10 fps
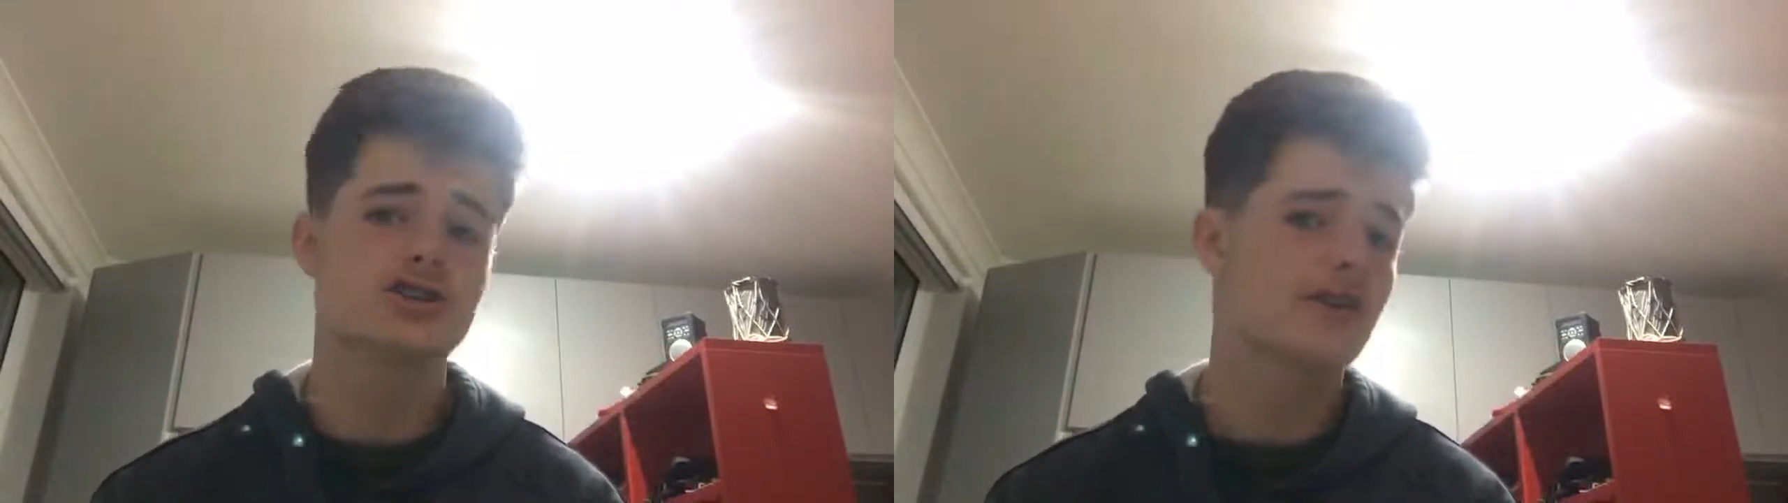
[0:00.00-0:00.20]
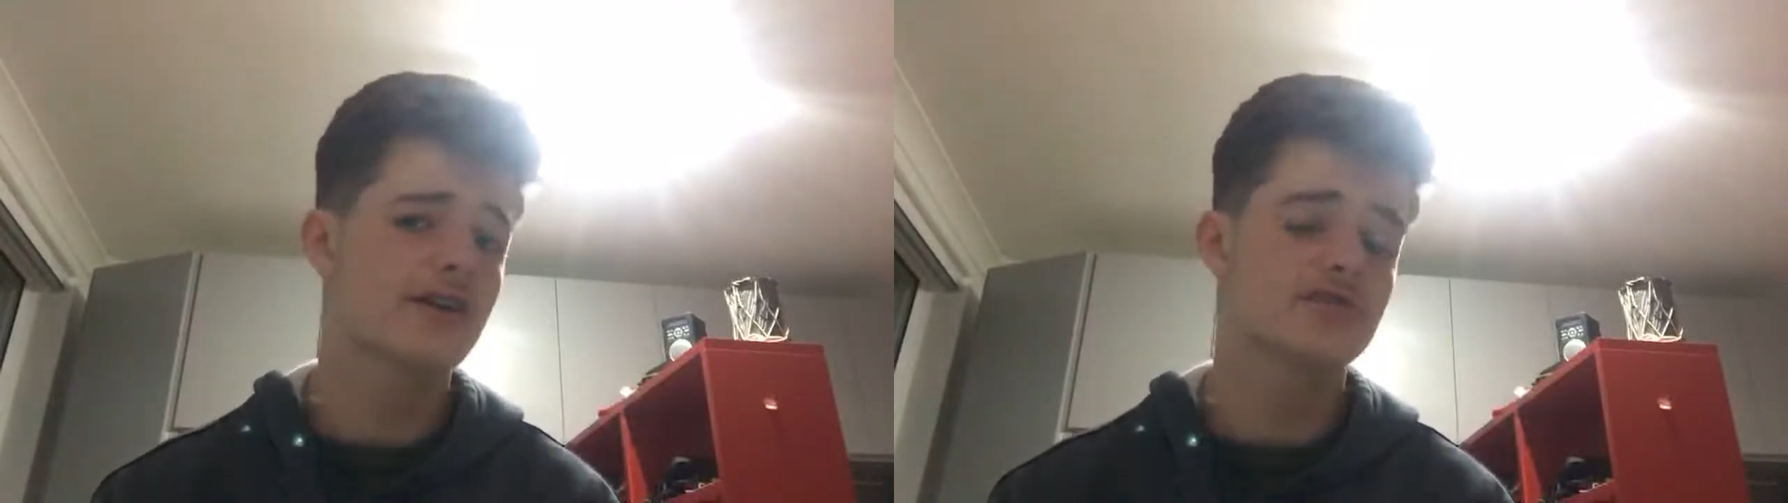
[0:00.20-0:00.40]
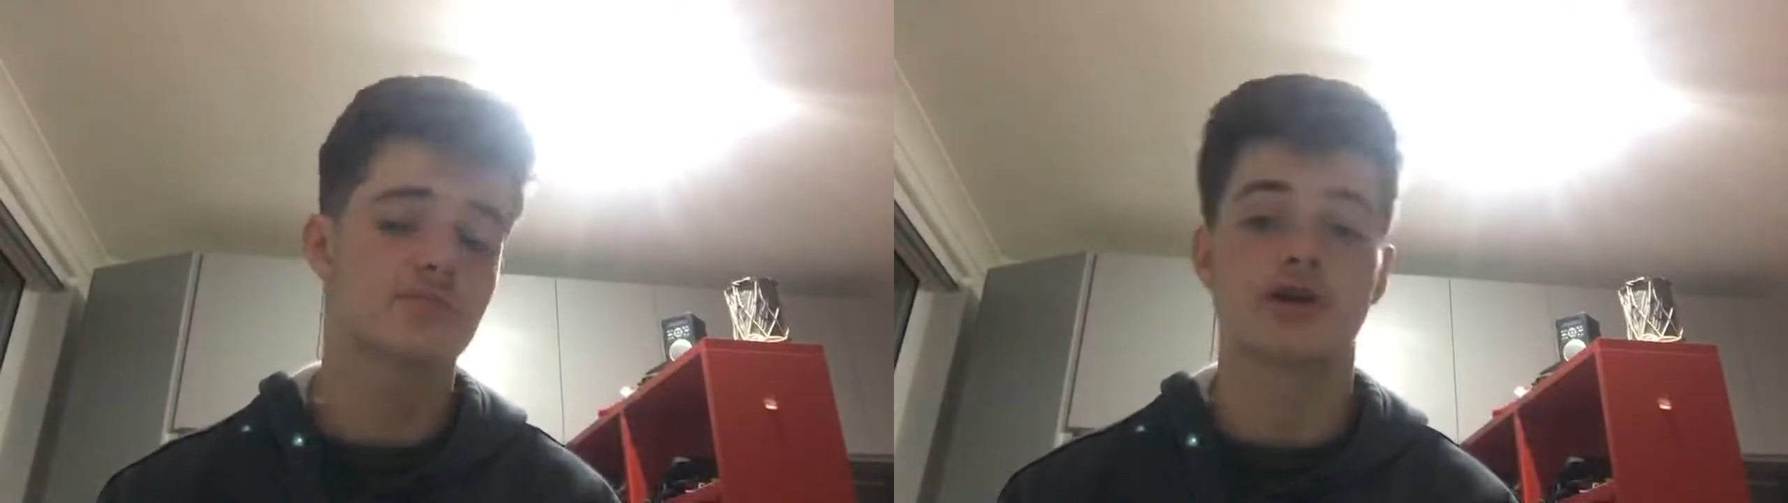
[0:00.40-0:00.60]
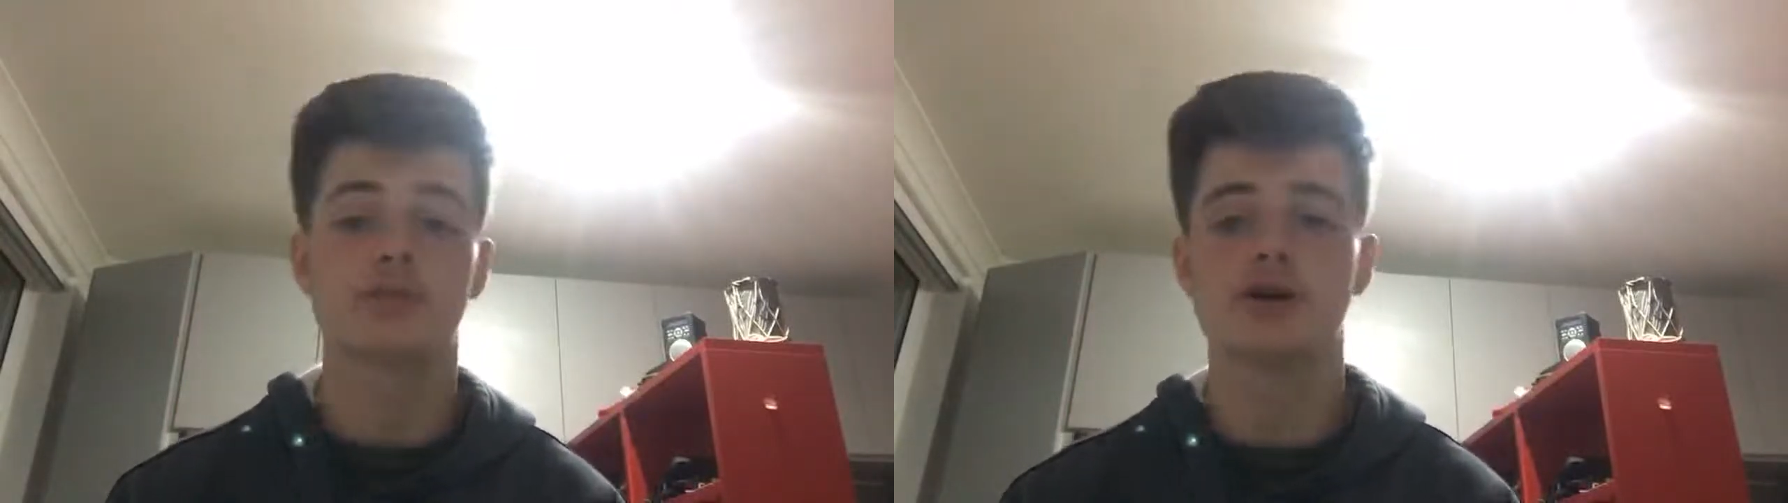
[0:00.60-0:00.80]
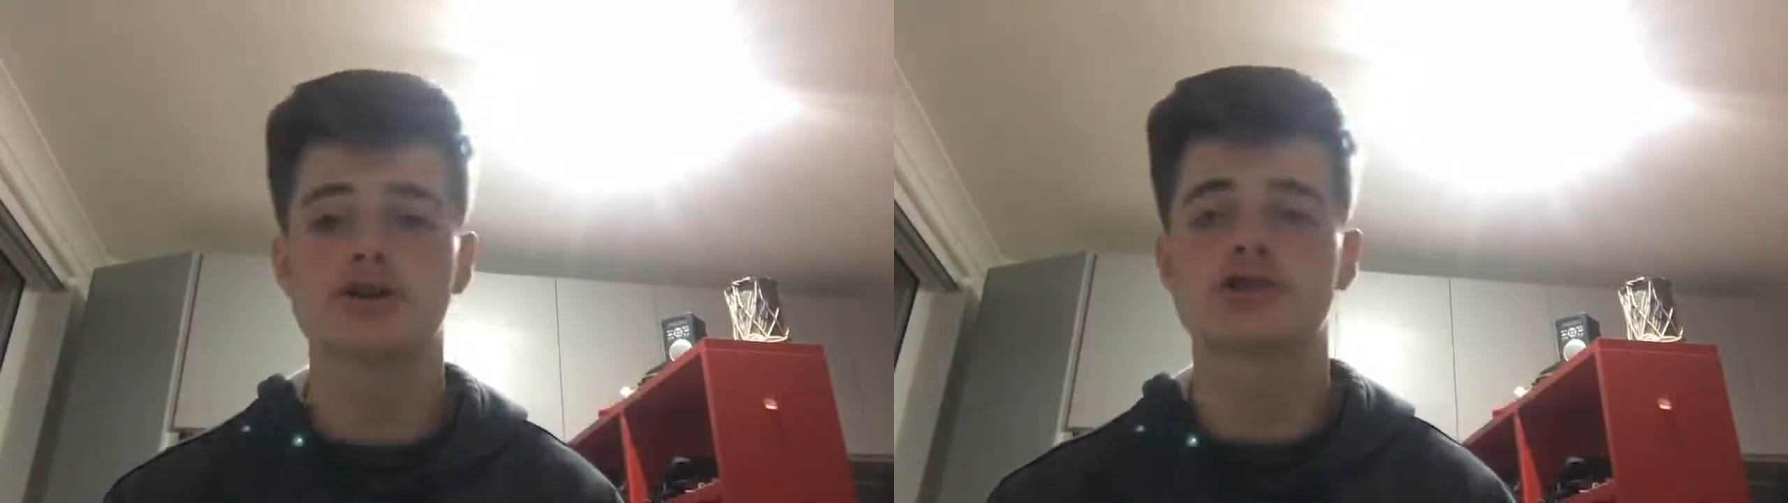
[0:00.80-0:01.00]
just like this
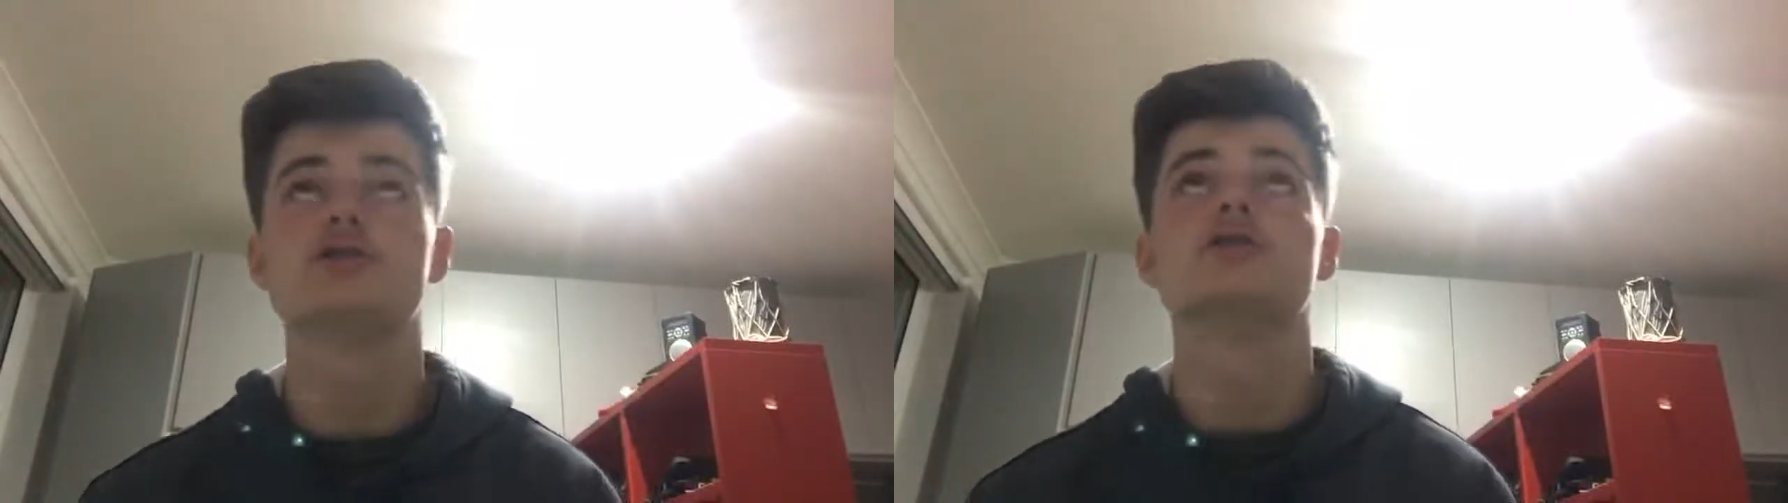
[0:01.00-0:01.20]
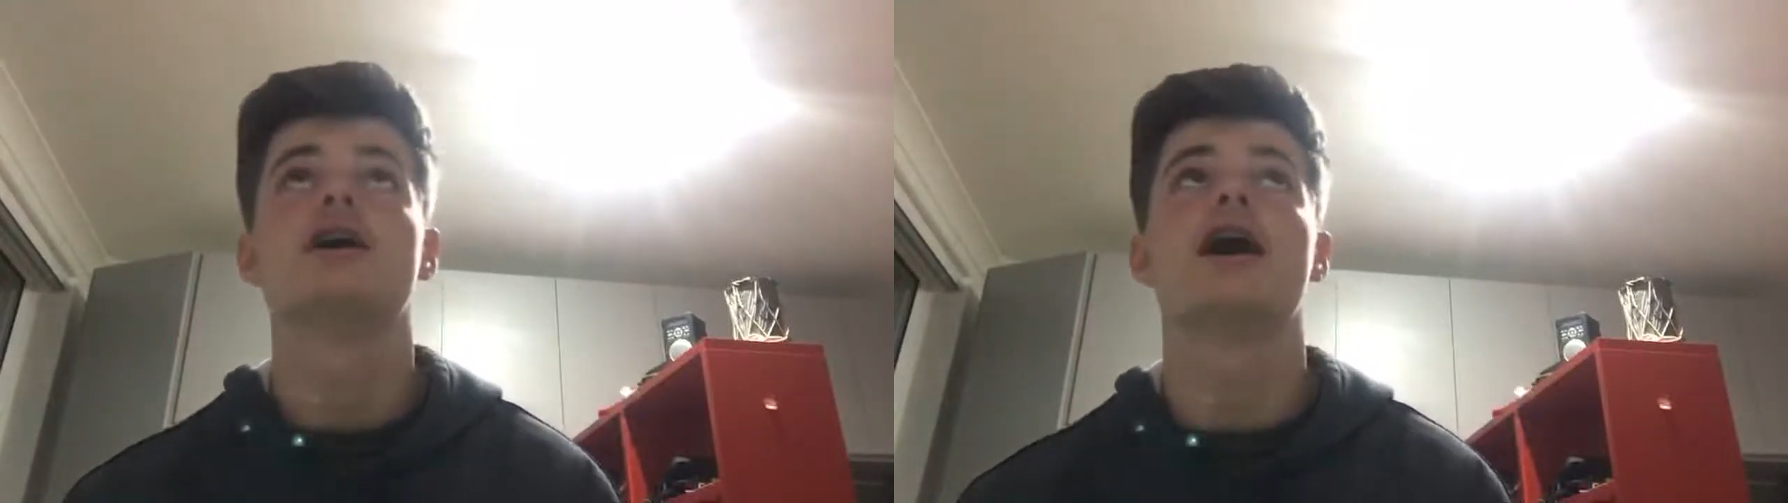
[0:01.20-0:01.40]
one pretty much.